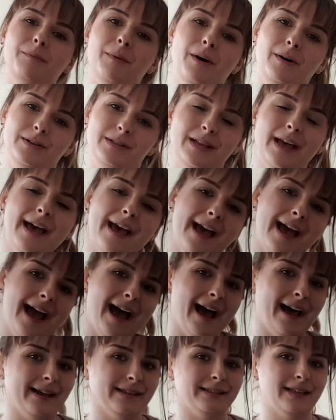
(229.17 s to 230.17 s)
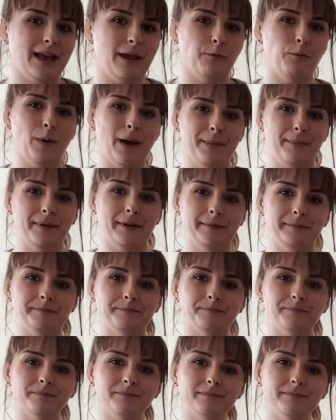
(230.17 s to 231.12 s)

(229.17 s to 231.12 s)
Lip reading: boss as a weapon.